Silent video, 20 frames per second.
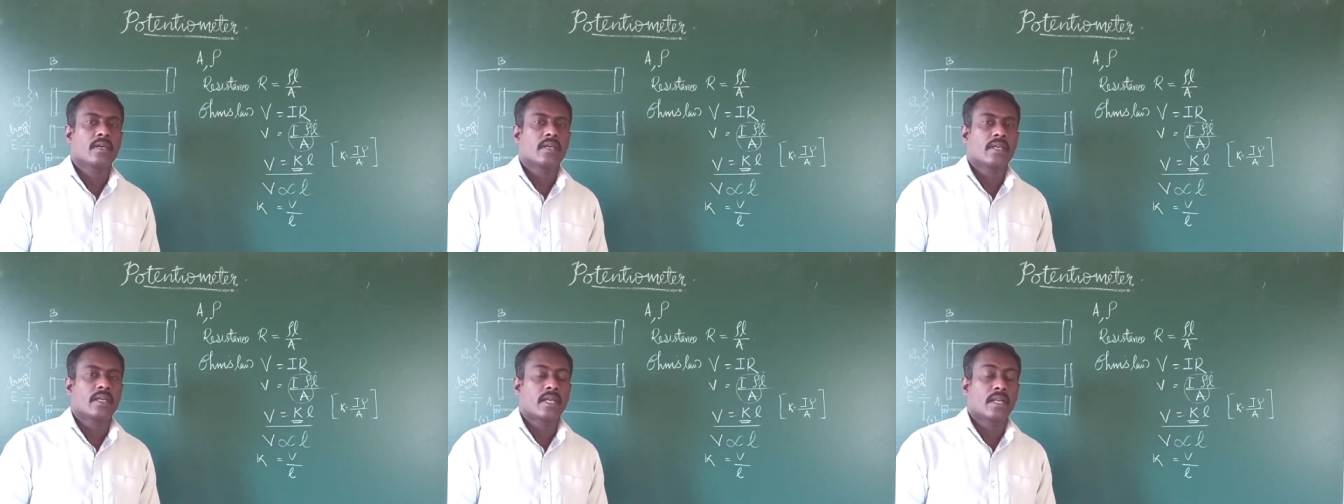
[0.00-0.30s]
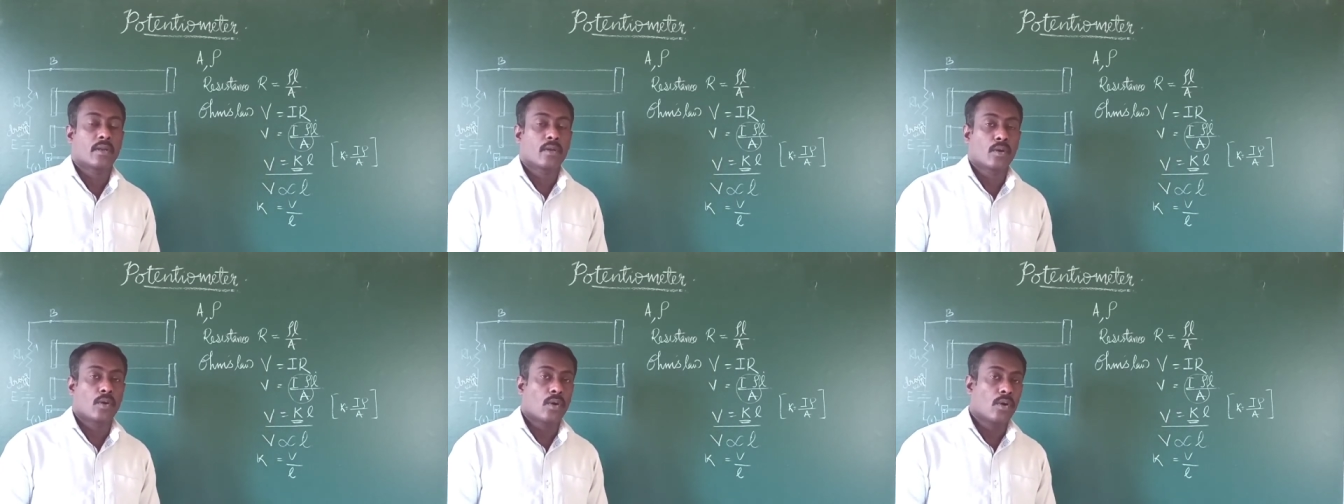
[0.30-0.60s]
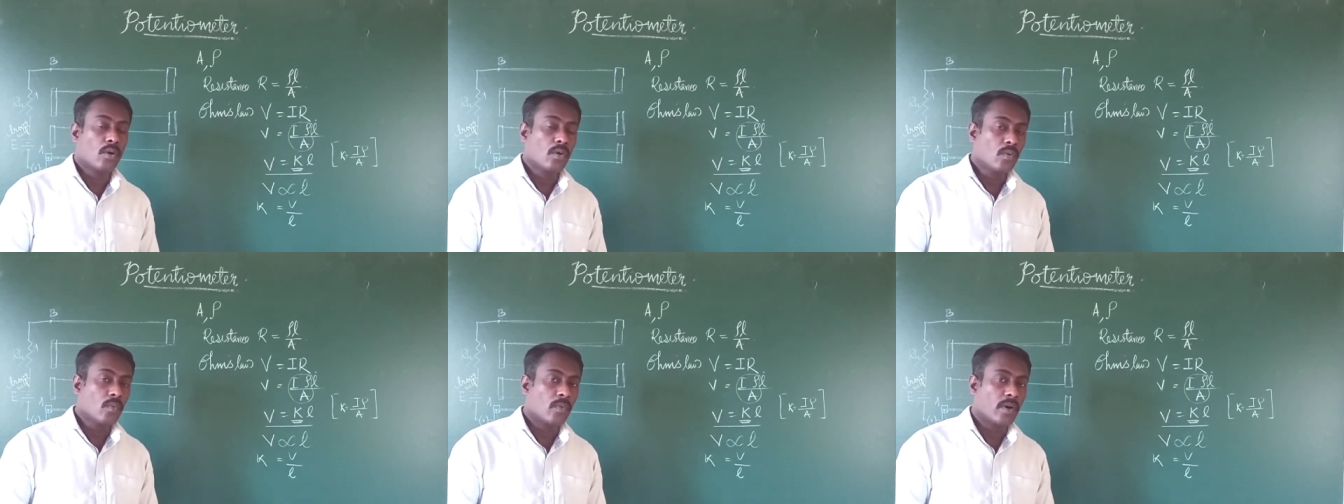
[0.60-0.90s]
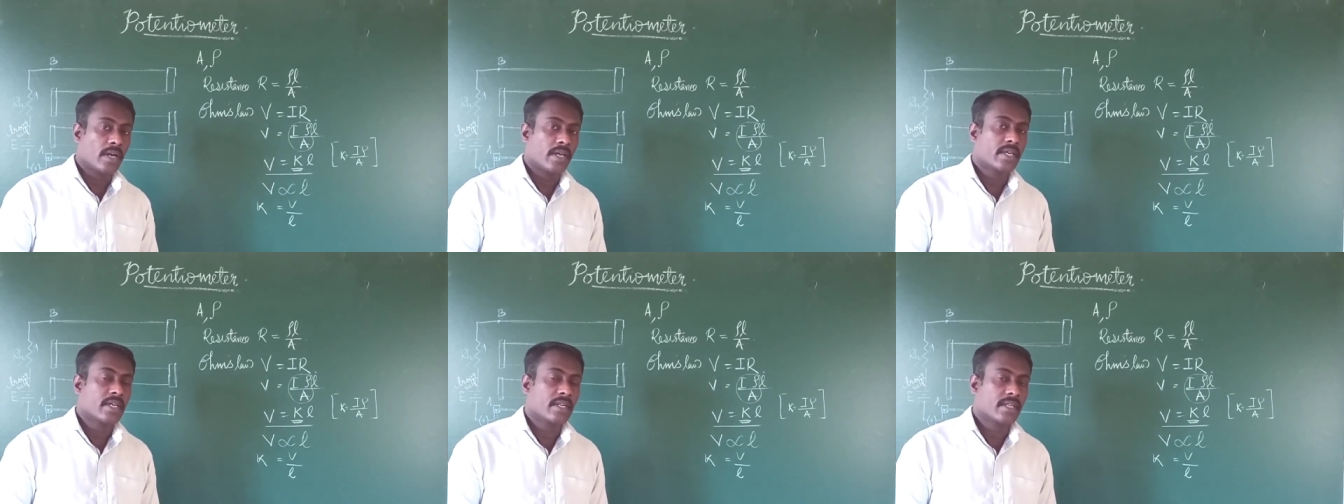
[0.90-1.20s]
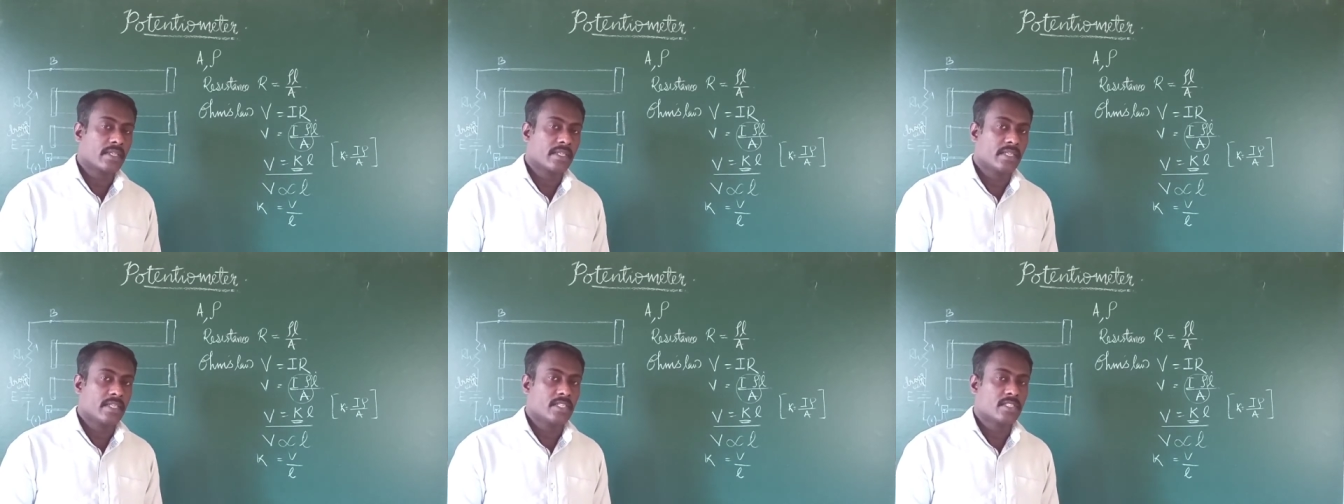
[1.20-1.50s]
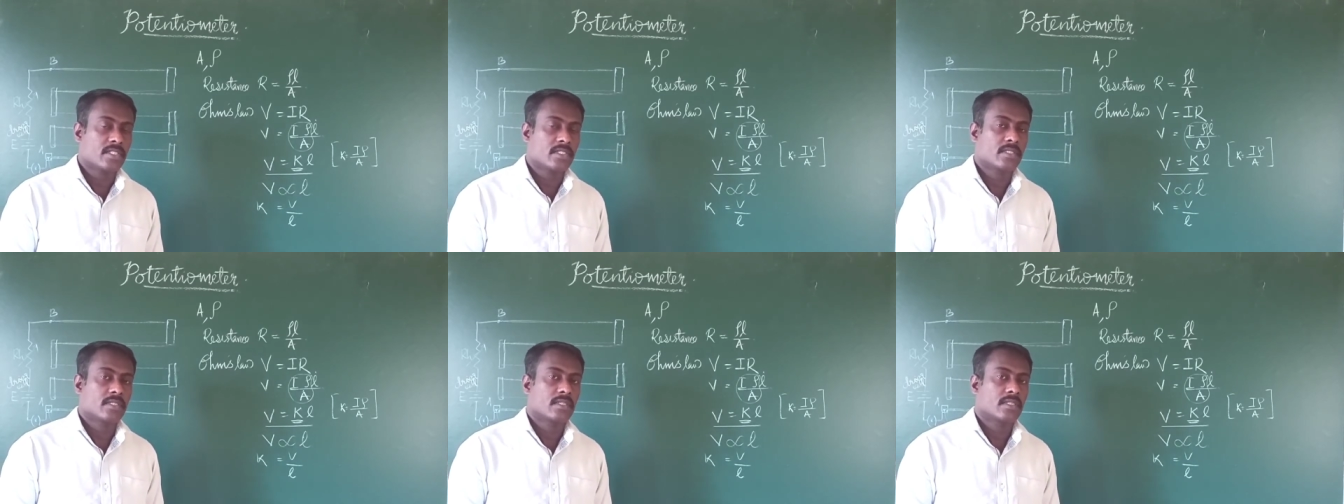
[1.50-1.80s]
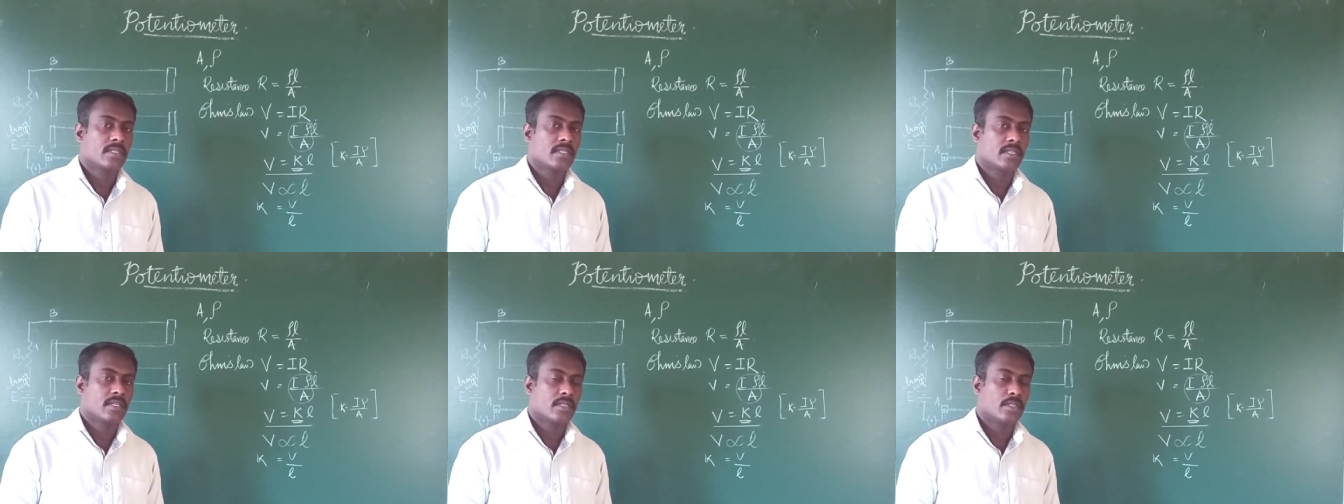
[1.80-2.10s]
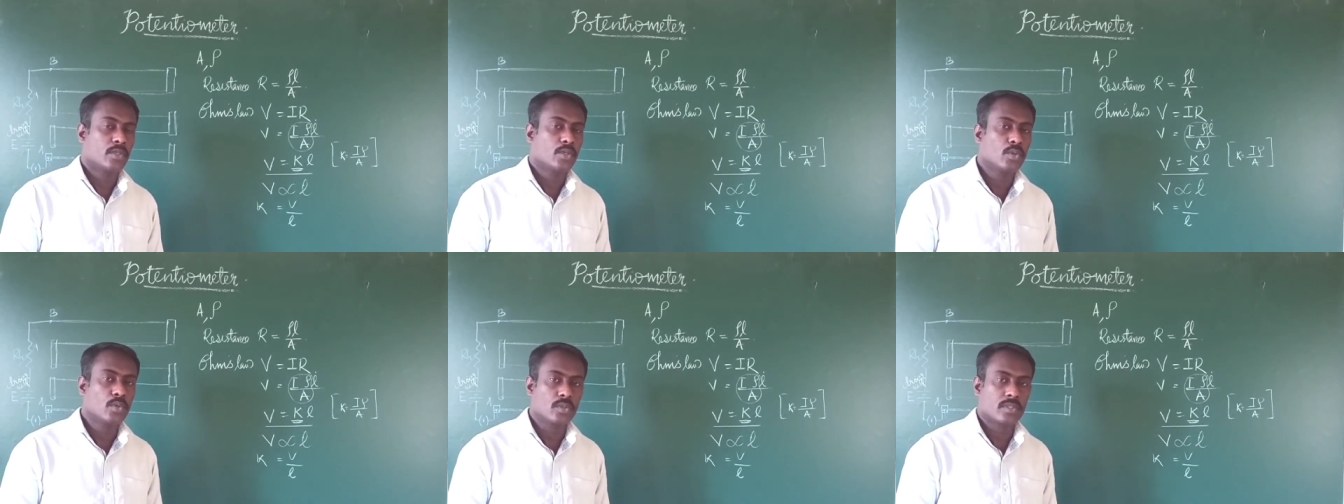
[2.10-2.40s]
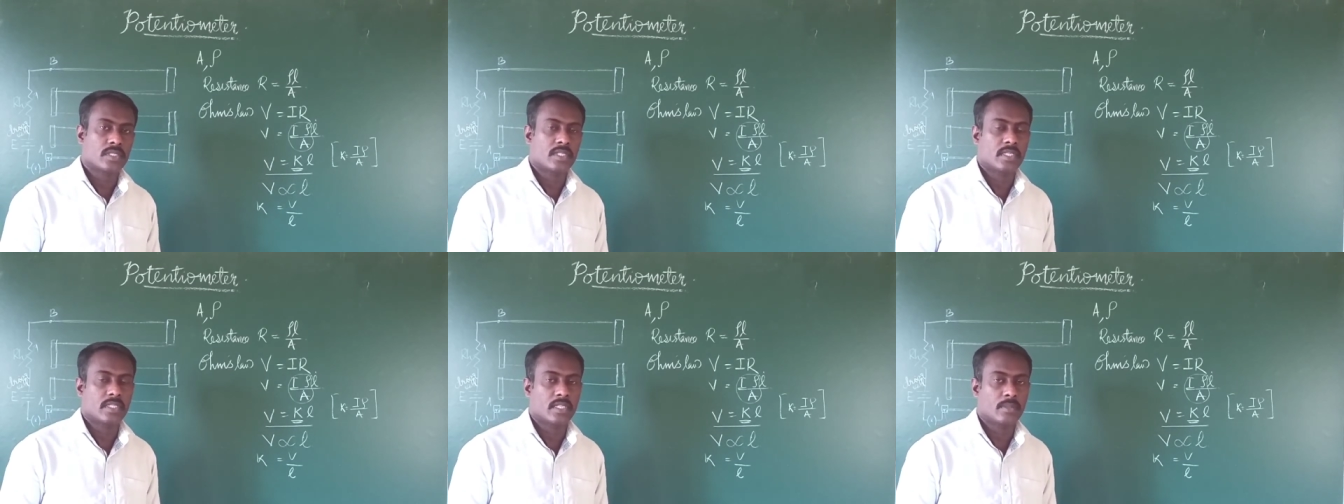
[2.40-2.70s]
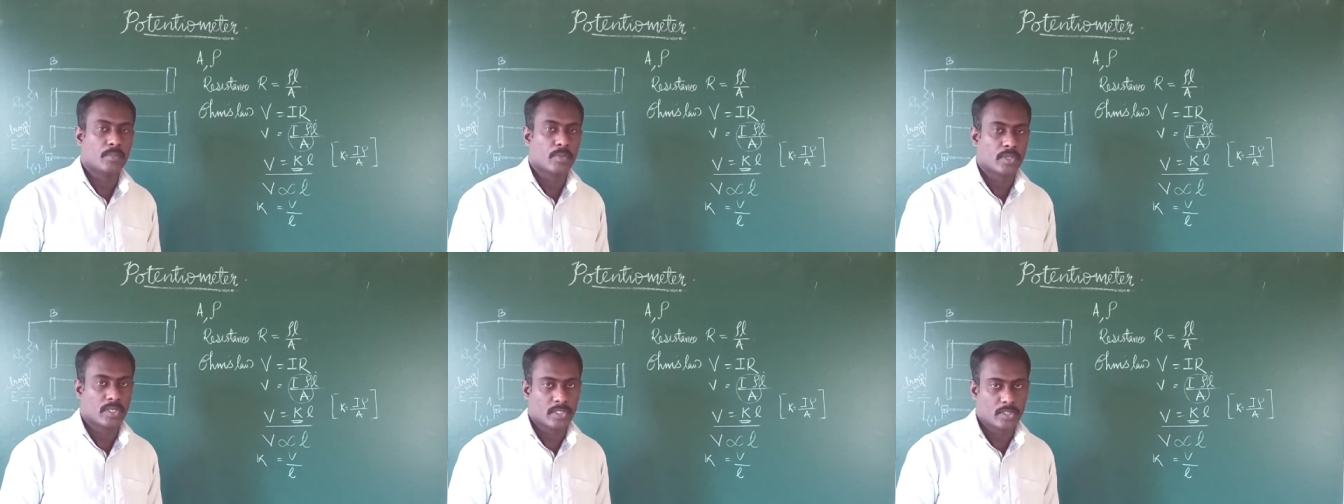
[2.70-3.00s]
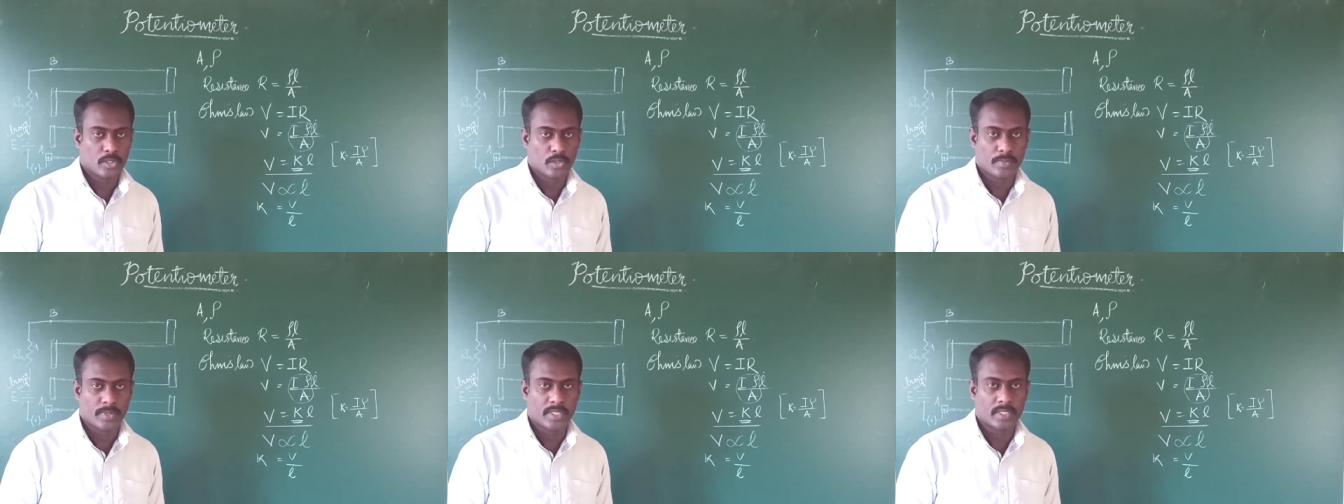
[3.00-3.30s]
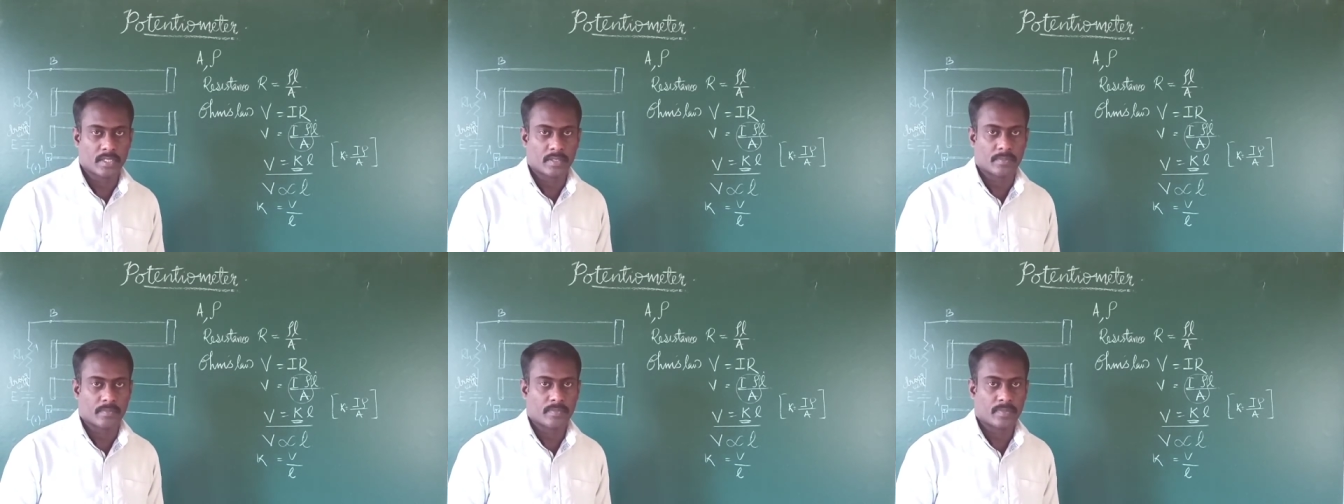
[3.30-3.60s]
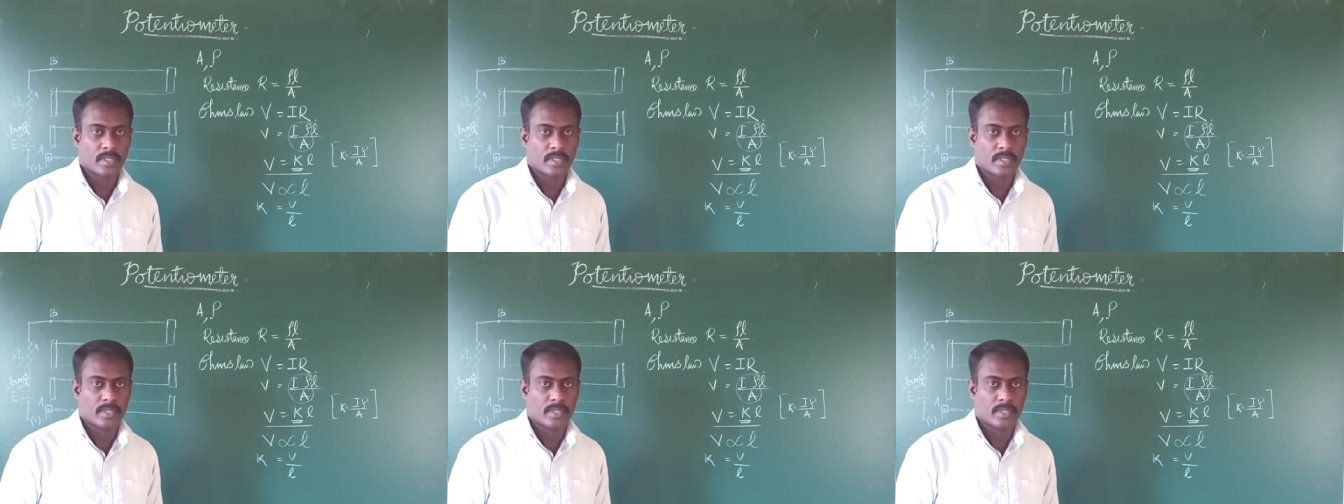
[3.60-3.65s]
a long wire is used in the potentiometer.